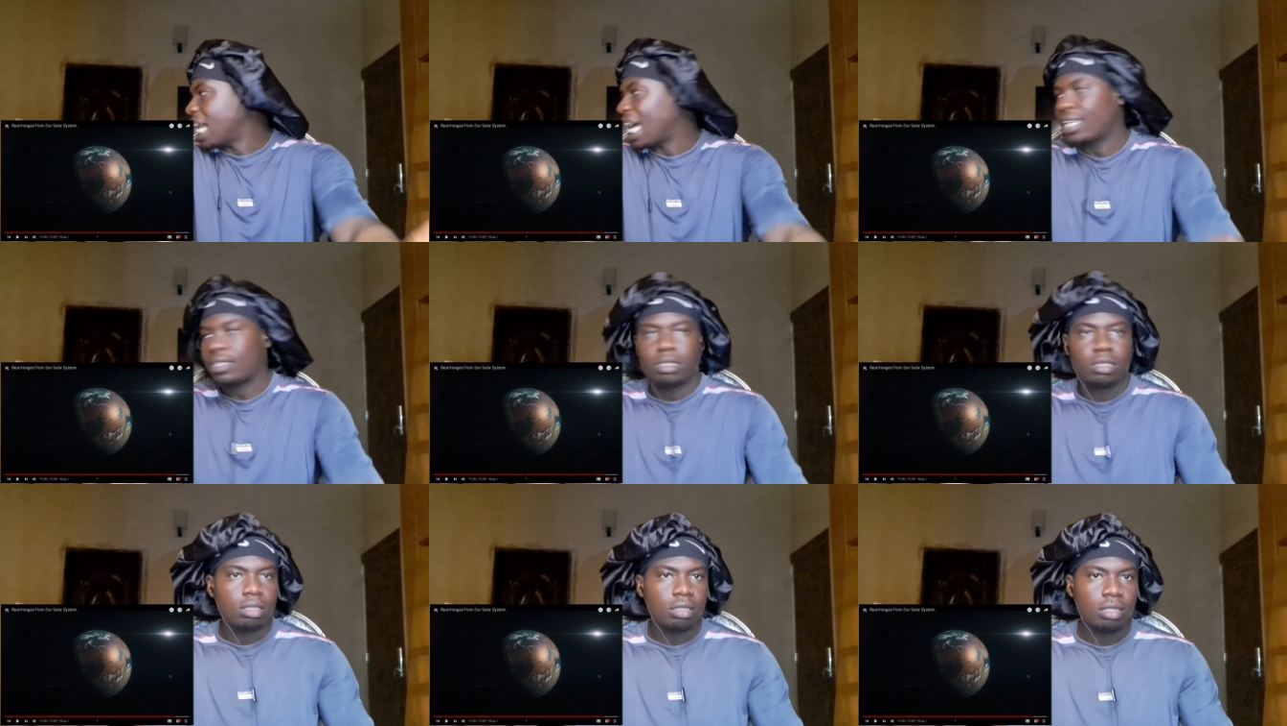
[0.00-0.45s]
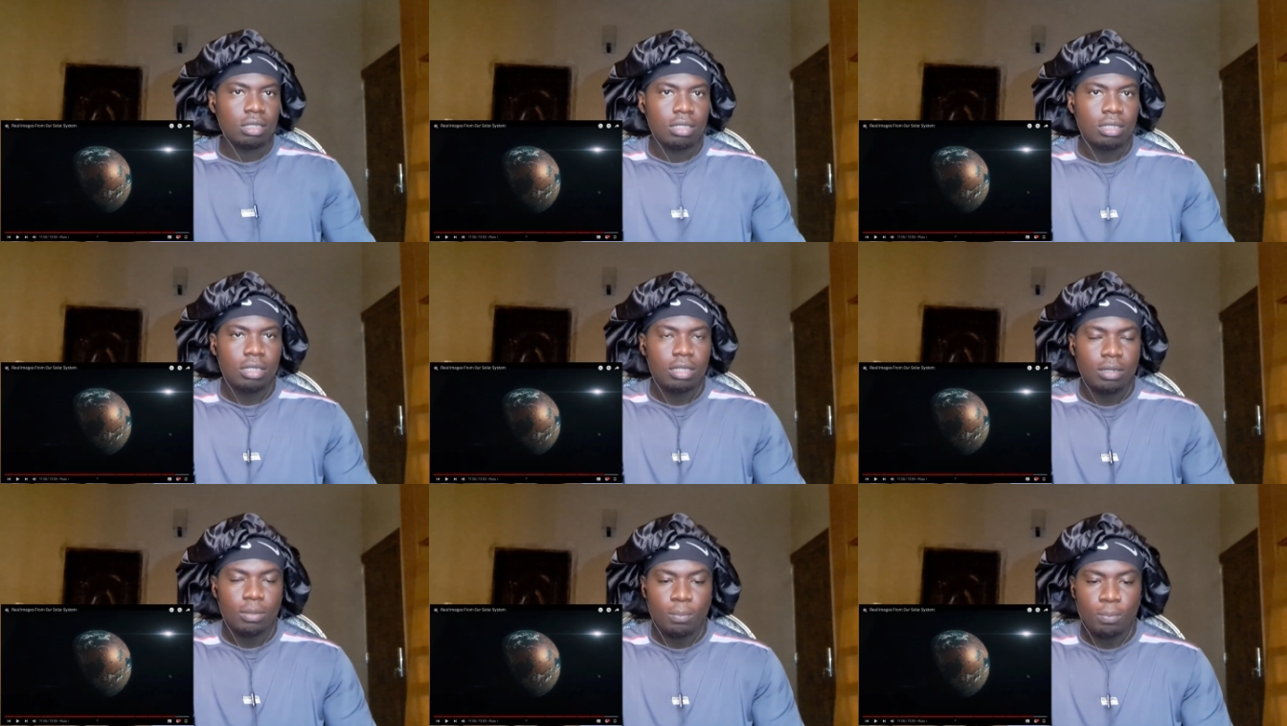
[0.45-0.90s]
that.
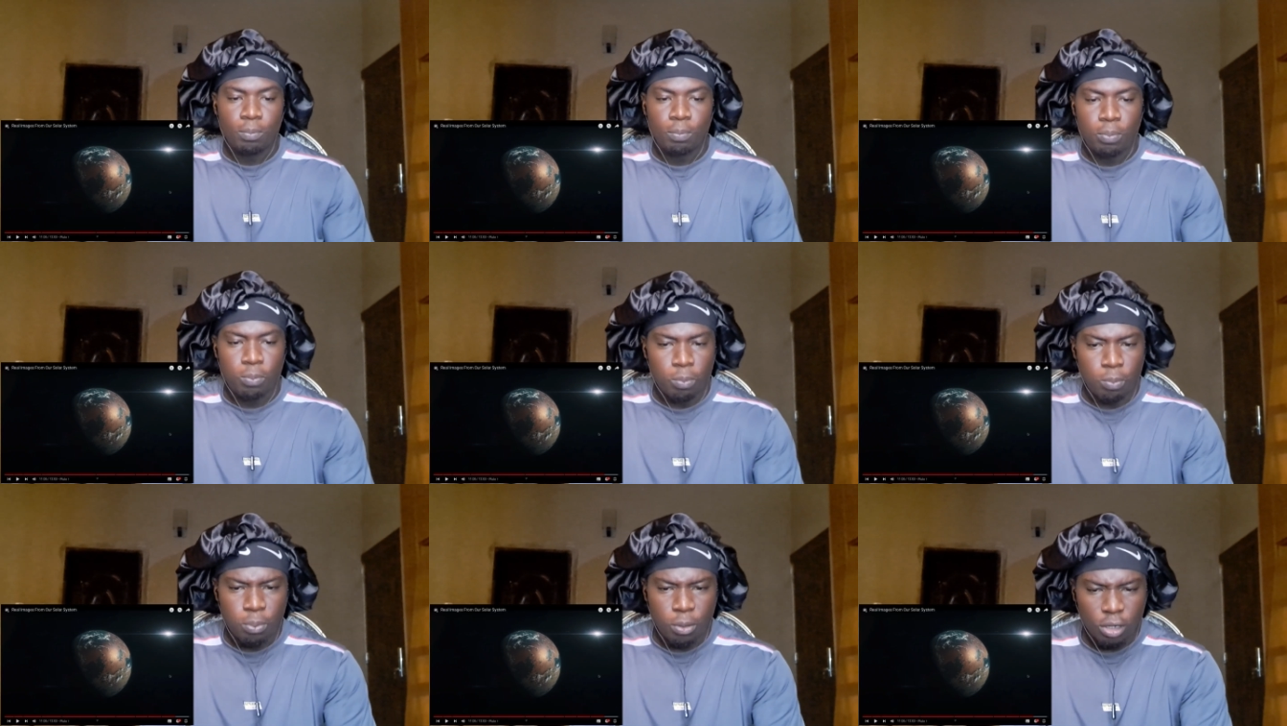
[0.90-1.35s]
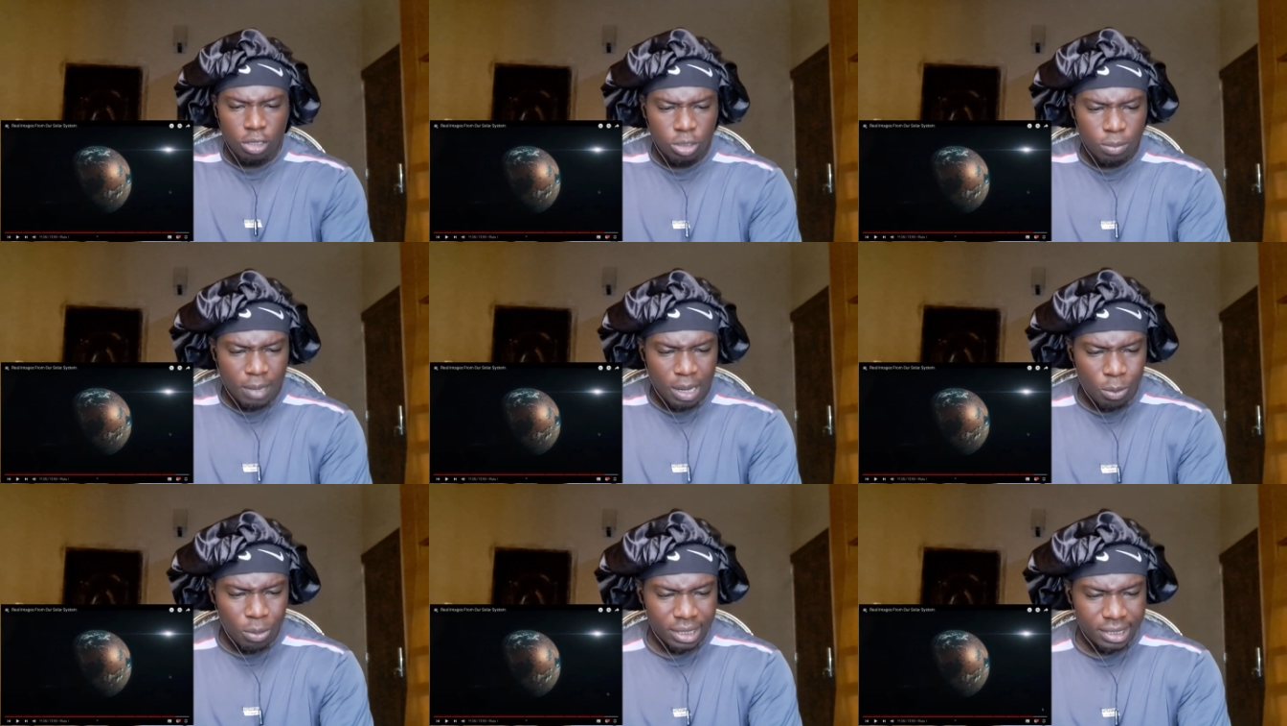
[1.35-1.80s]

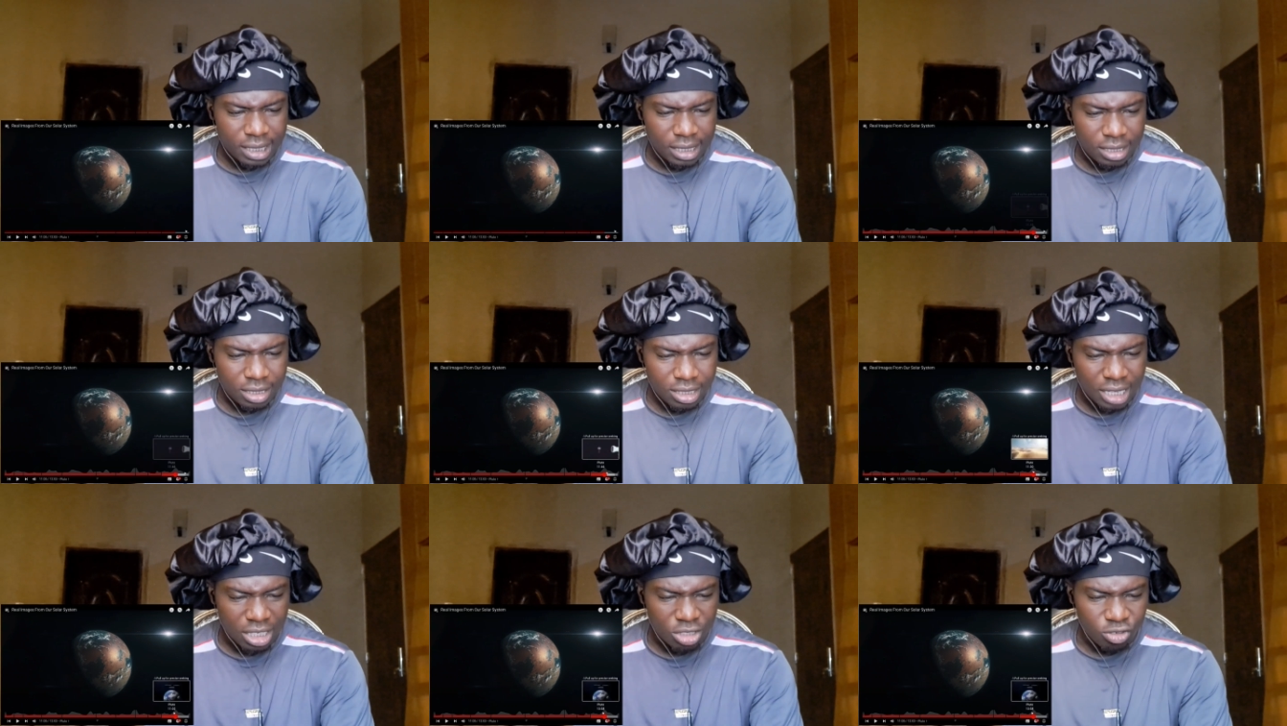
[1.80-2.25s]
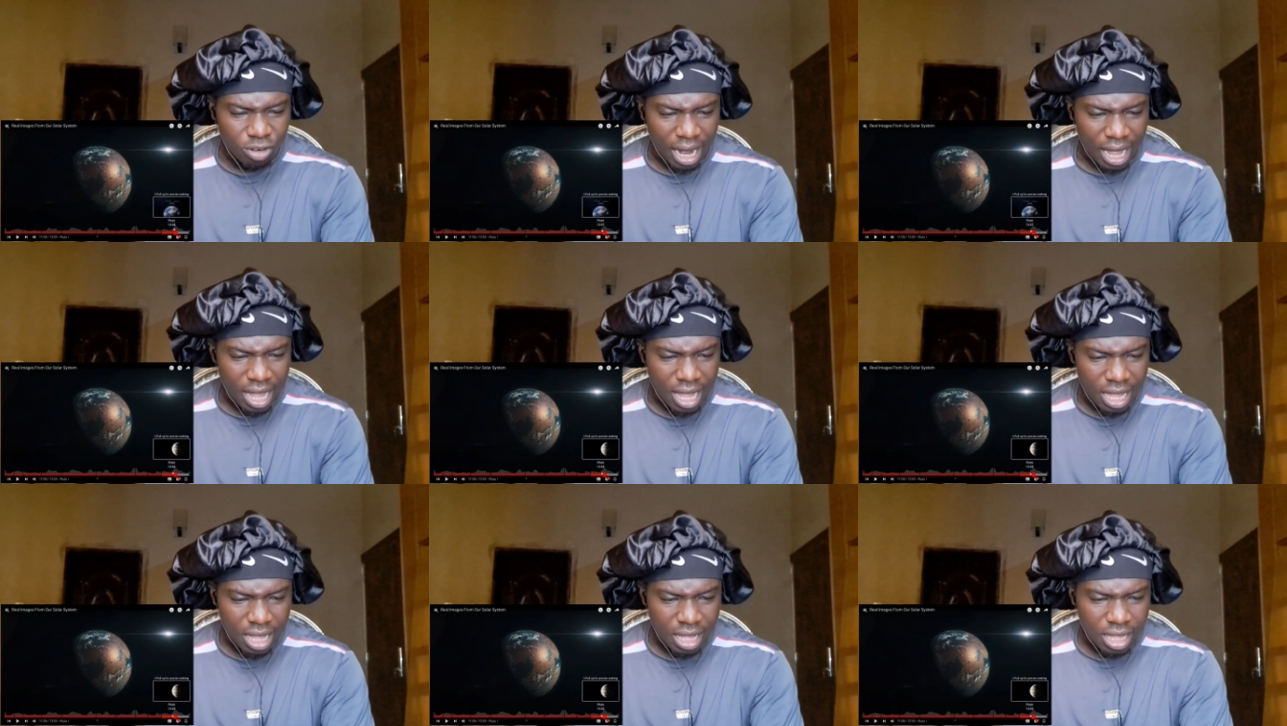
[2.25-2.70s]
Proxima waiting
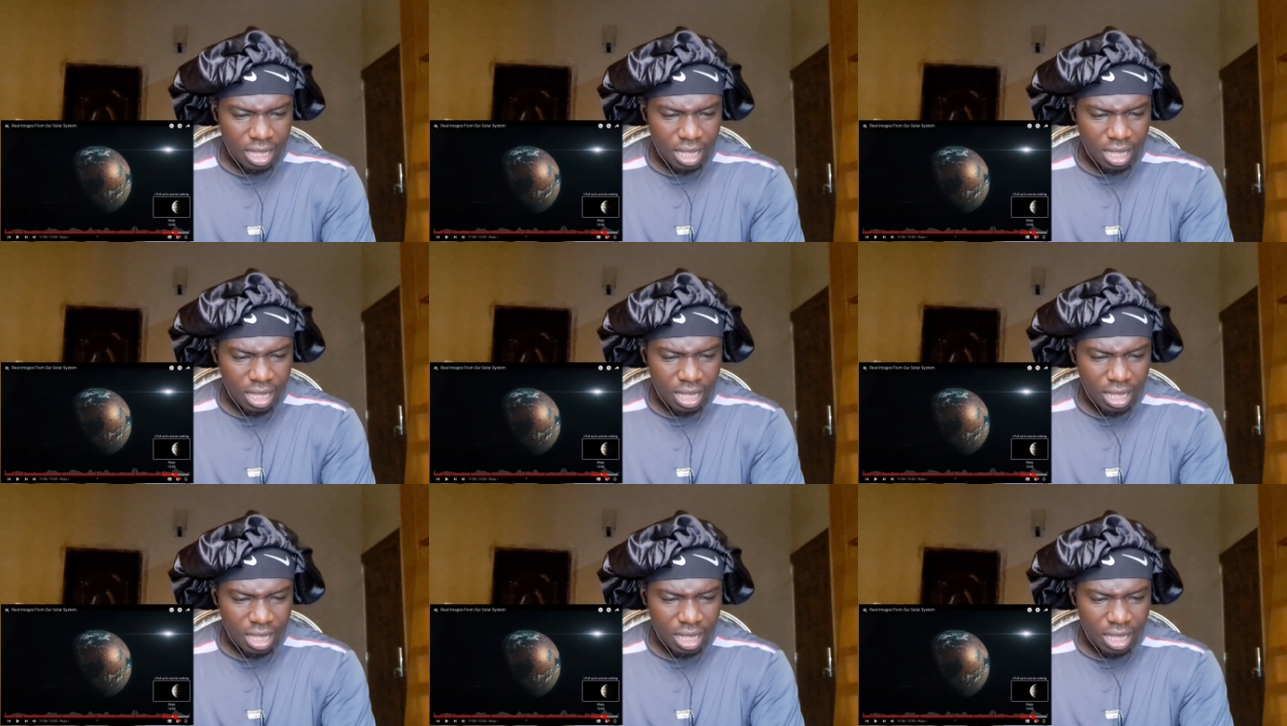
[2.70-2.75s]
Centauri.